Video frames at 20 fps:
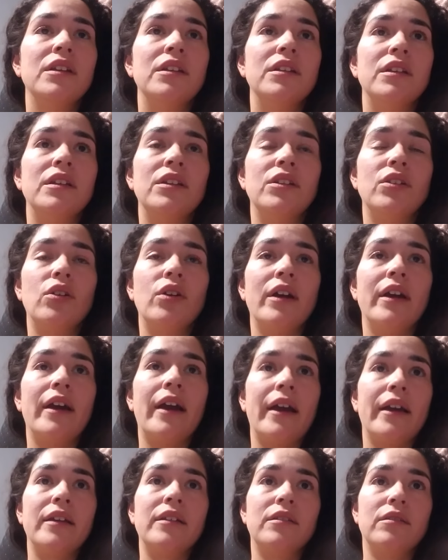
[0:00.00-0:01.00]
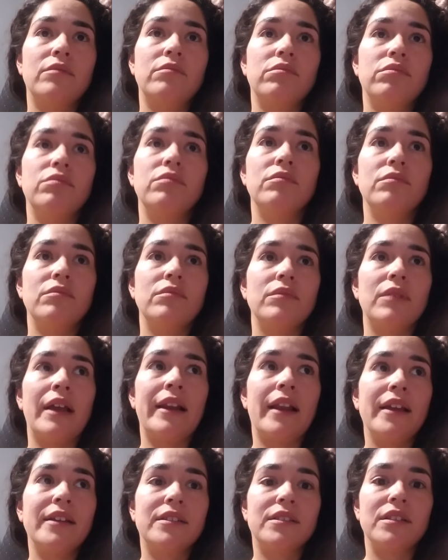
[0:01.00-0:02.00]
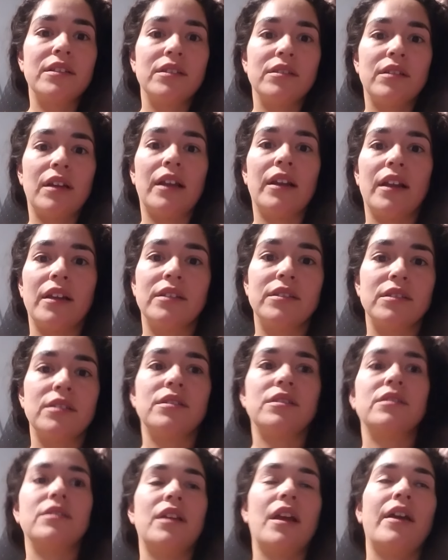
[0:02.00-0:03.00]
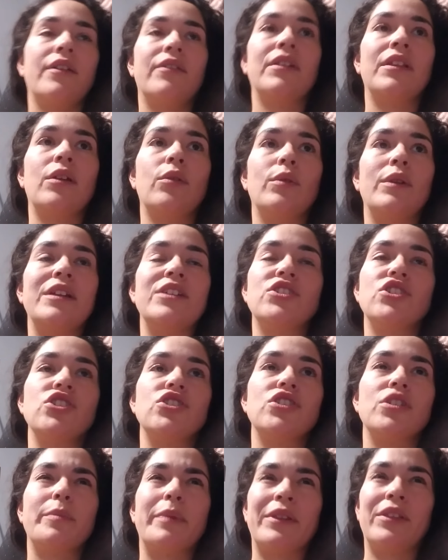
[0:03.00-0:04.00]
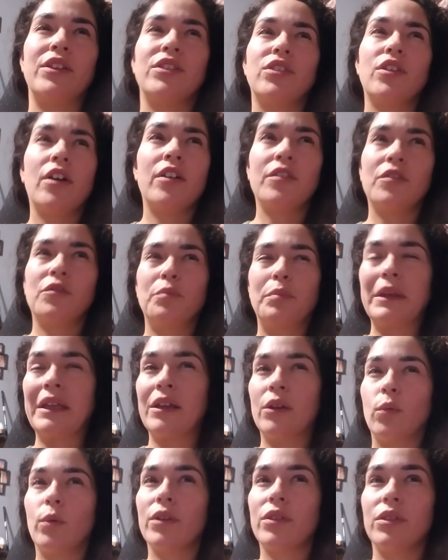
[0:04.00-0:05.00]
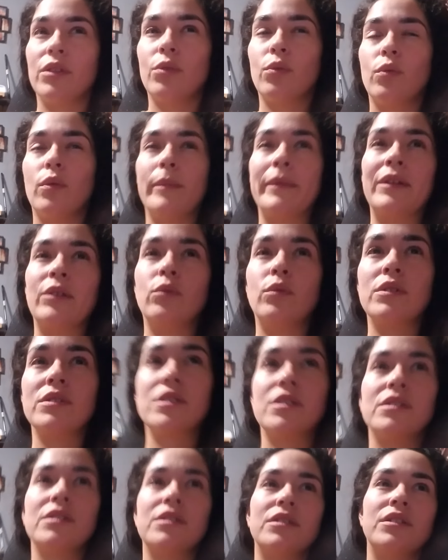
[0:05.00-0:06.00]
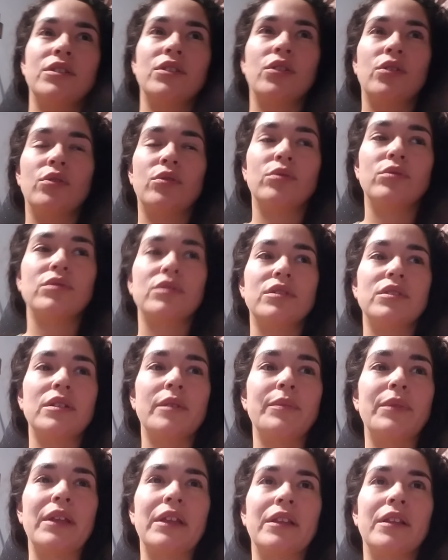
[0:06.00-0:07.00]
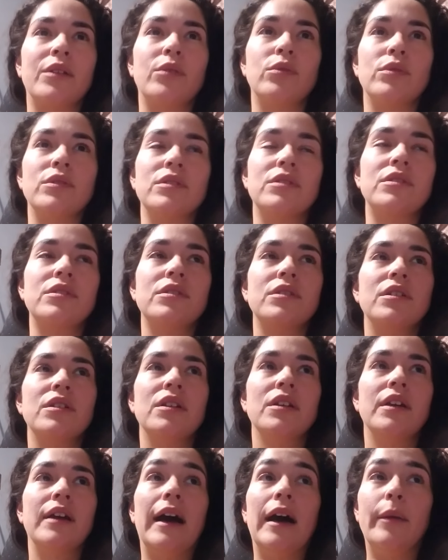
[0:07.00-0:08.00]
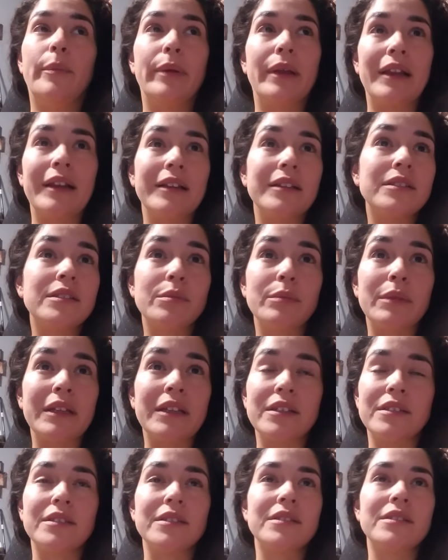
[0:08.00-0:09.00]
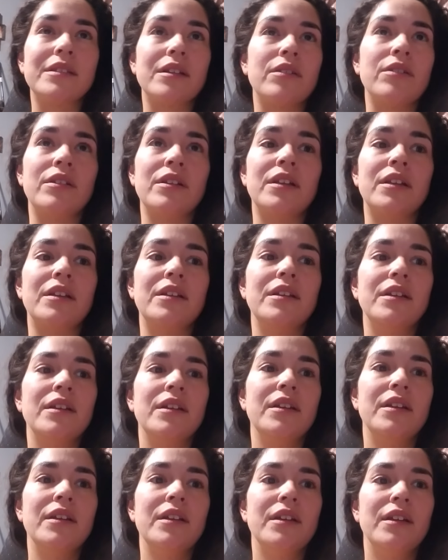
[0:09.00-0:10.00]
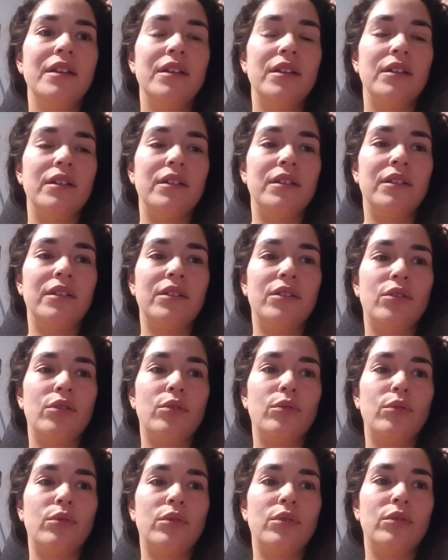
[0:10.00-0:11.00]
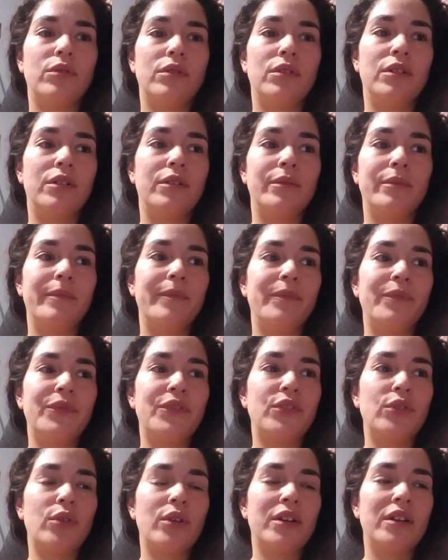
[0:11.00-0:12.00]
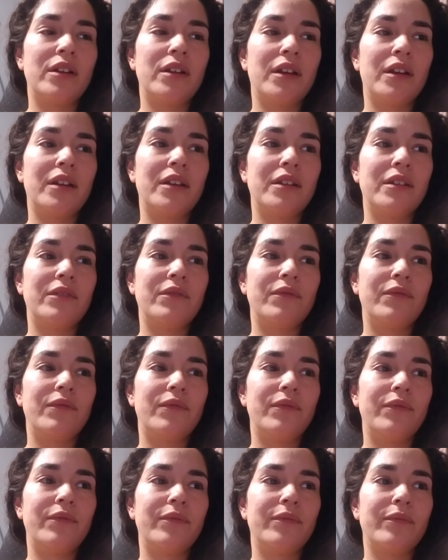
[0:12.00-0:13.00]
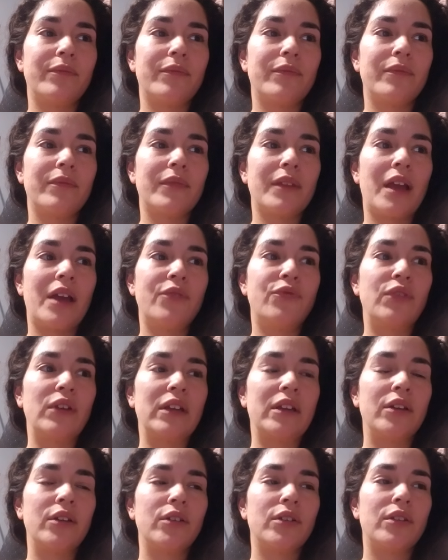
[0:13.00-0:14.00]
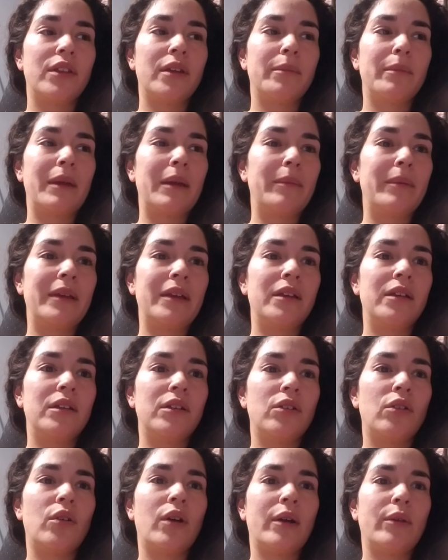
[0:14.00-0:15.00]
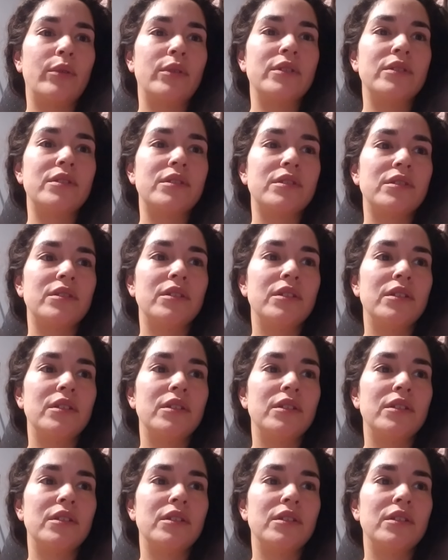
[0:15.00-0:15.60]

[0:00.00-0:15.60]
you know, I liked it. I liked having that relationship, and the thought of being with a woman wasn't, you know, something that was appealing to me necessarily, you know. So I figured that maybe, you know, I was